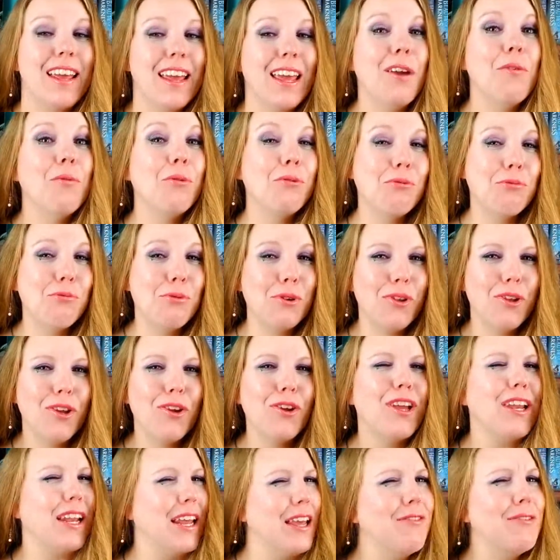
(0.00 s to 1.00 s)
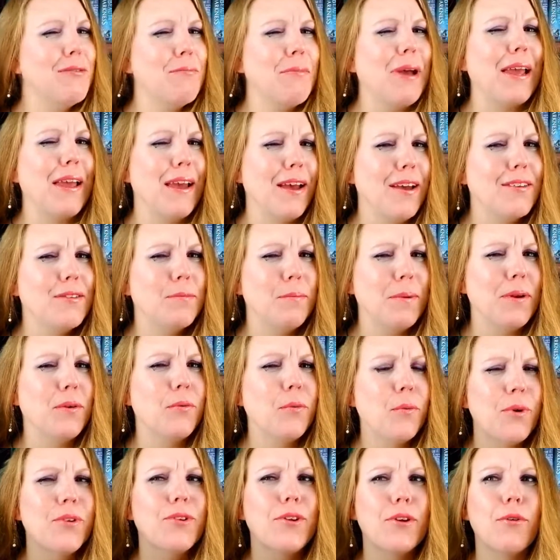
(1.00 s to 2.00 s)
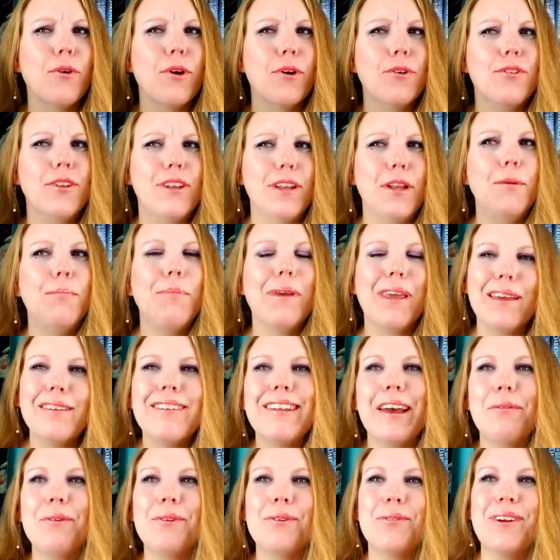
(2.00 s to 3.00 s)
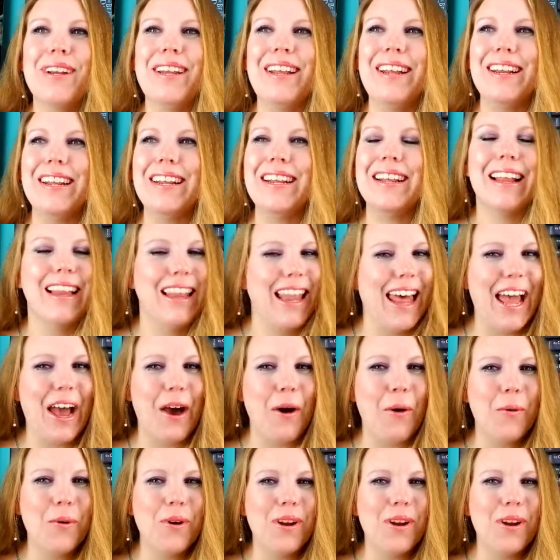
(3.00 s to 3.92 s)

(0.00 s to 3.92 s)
It was really good. Even my husband was engrossed in it because I was reading it aloud.